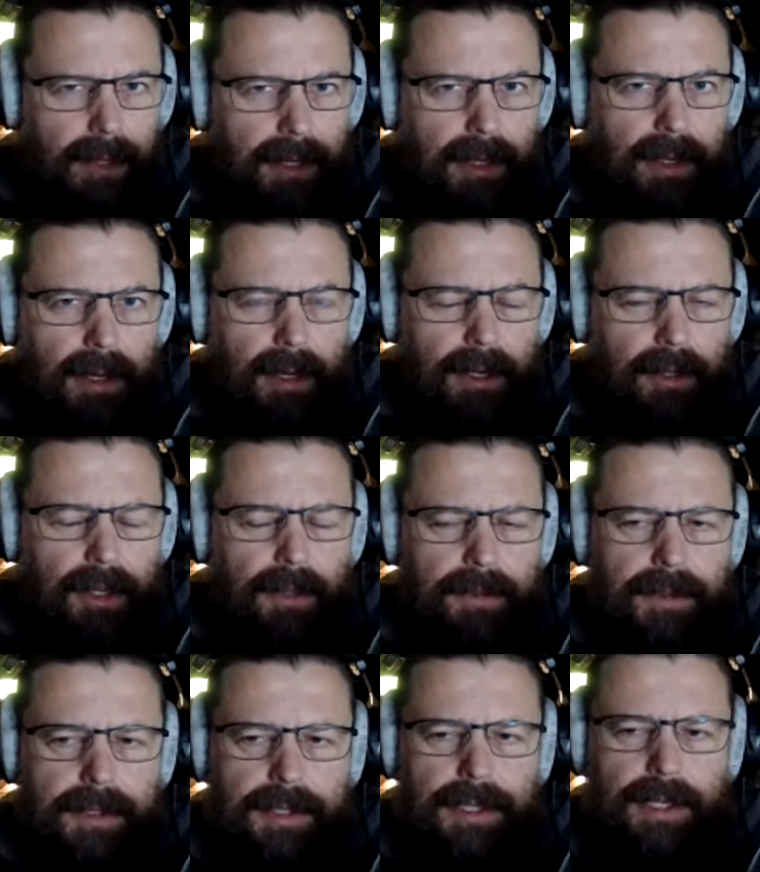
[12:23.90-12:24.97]
Are you
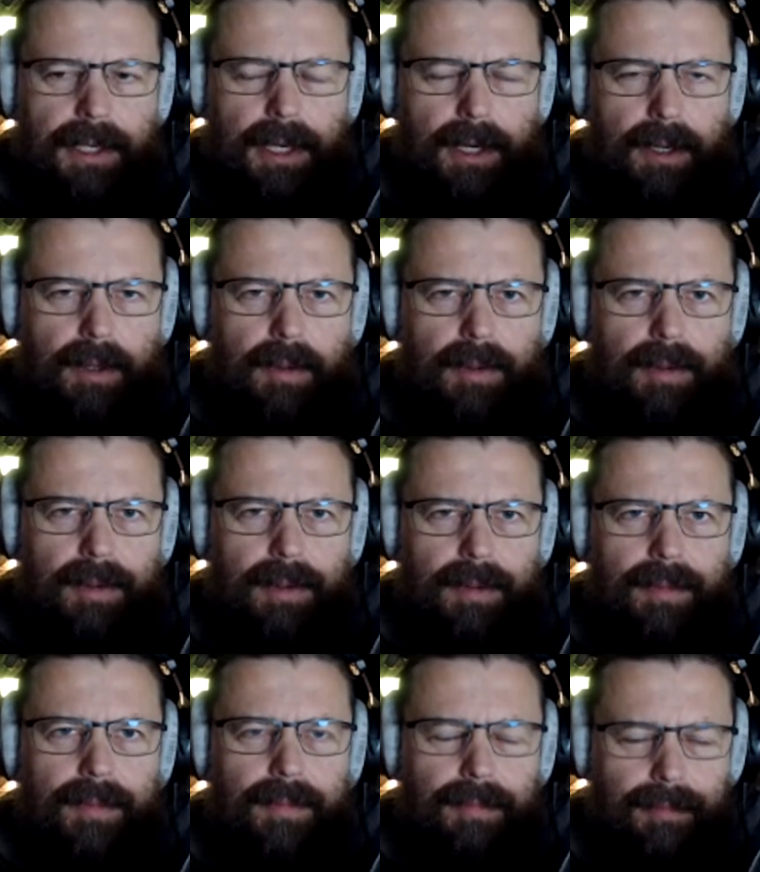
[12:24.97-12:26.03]
noticing how
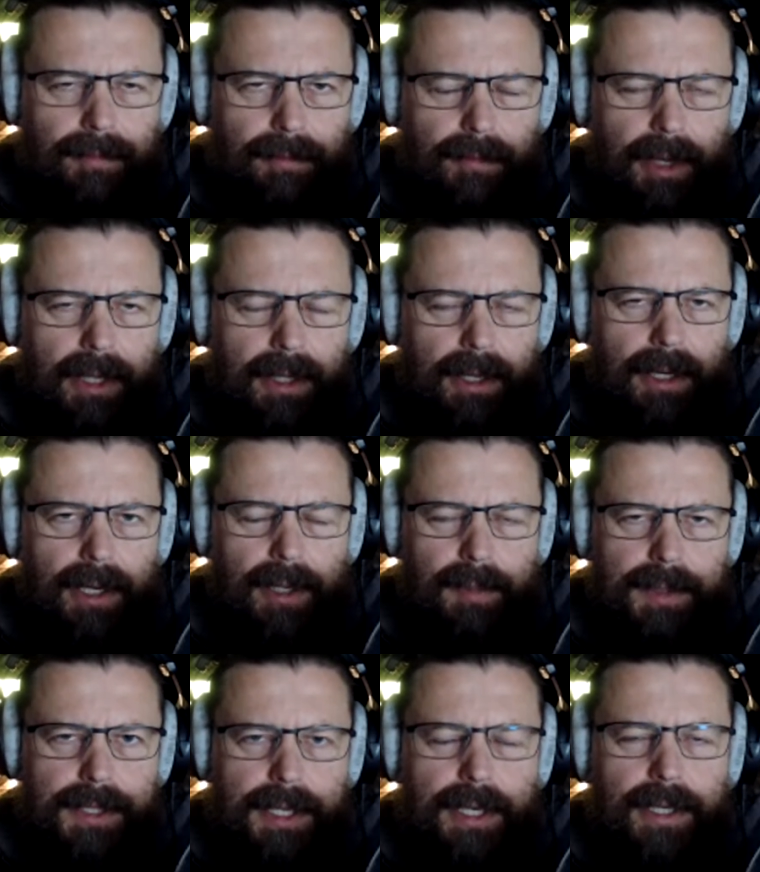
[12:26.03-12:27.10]
well I am
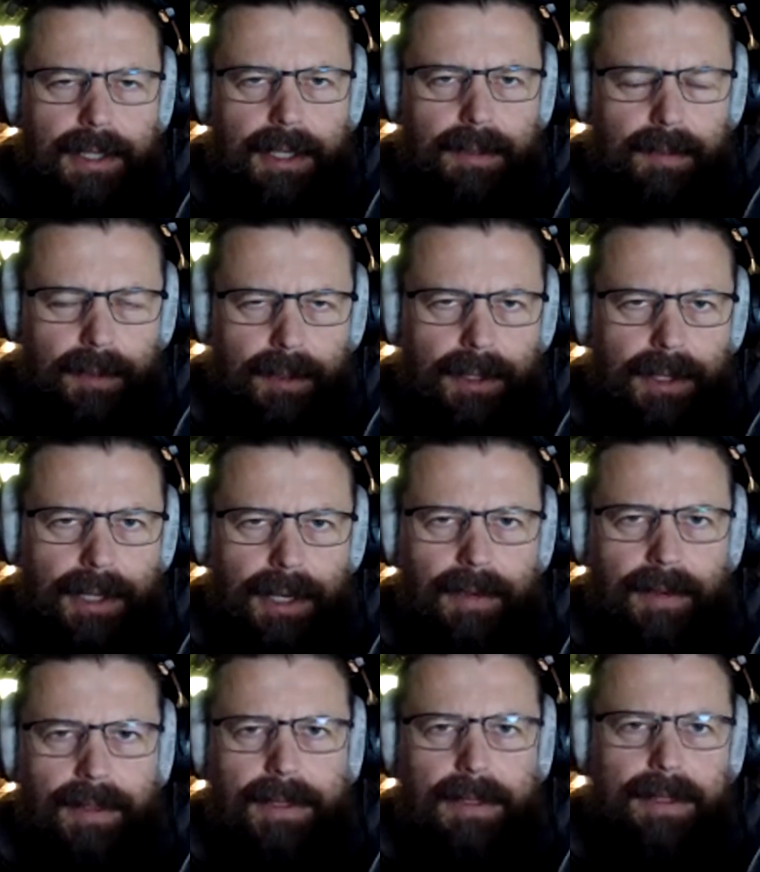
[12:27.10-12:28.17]
saying that word now?
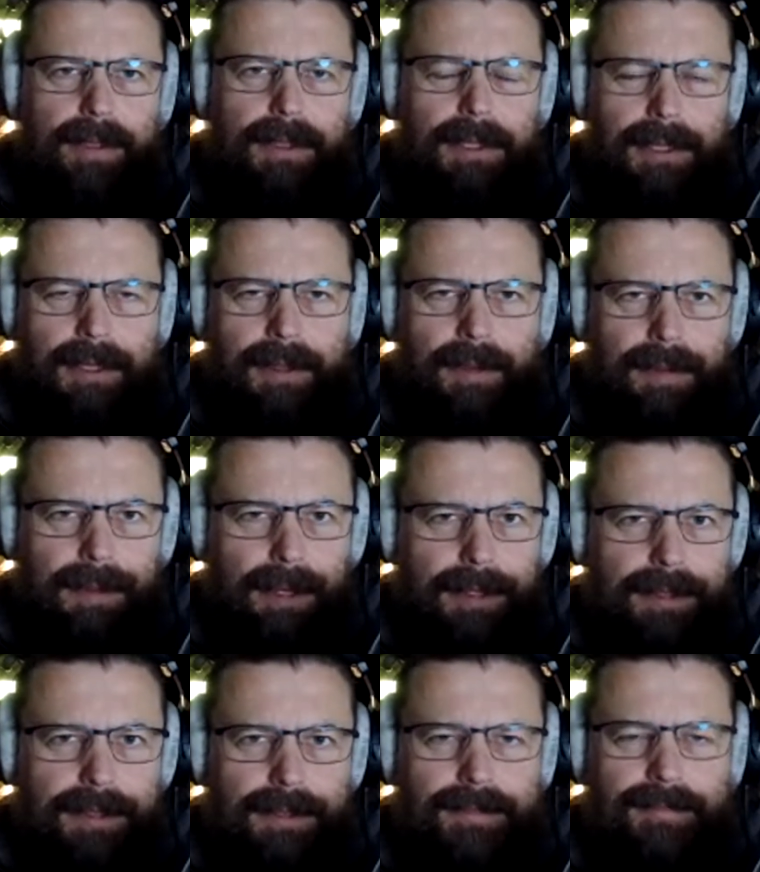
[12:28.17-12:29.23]
Debt.